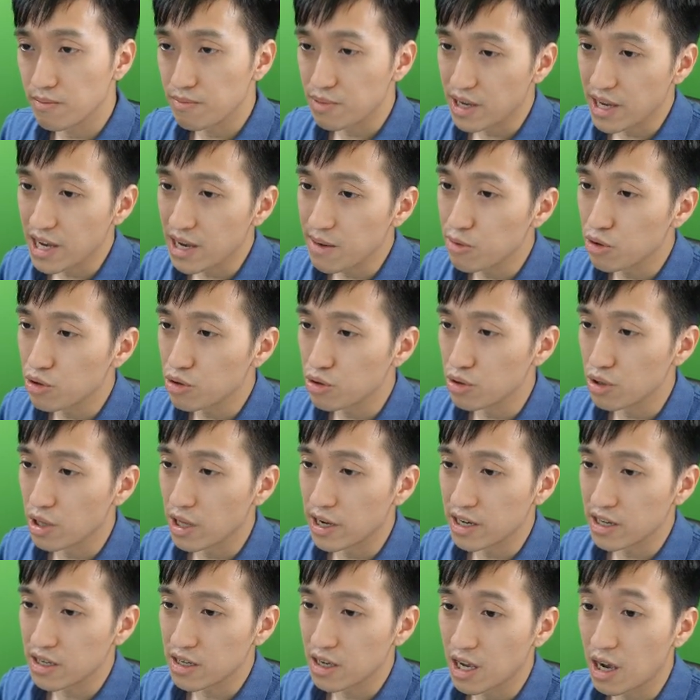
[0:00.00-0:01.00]
be able to
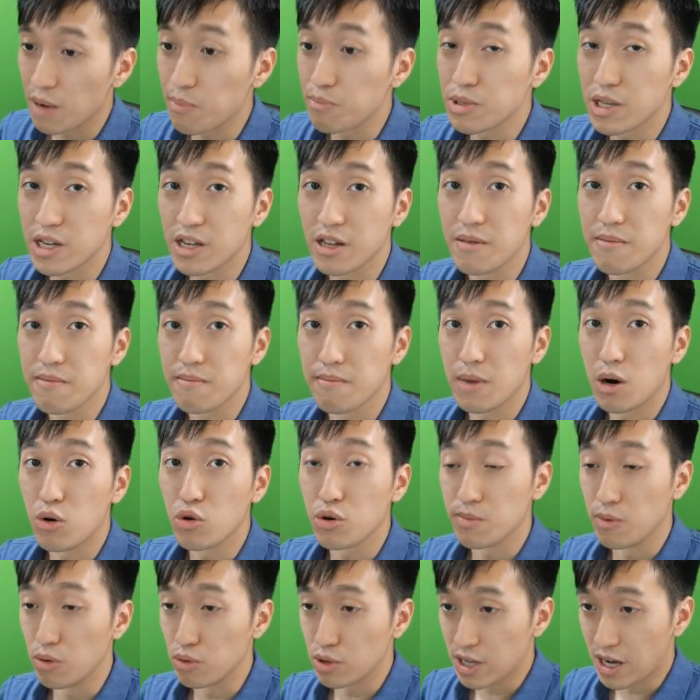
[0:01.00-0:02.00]
like update it
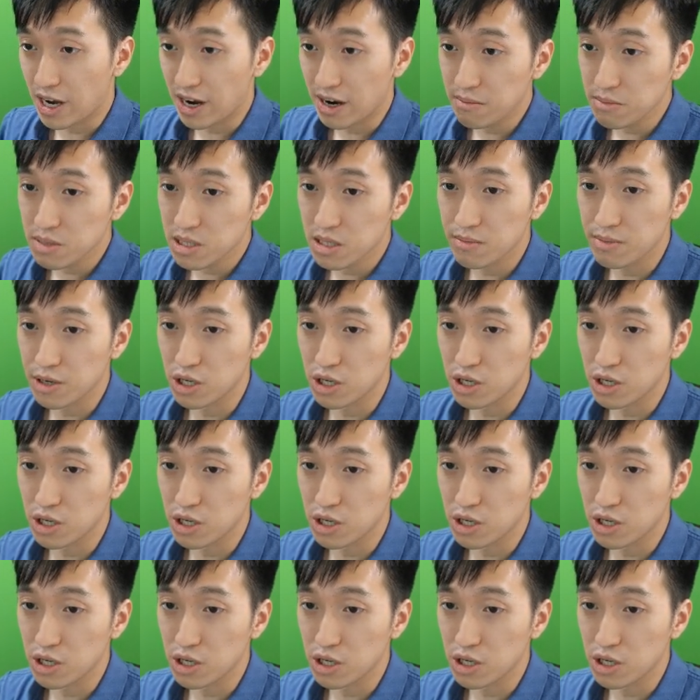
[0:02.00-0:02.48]
multiple times,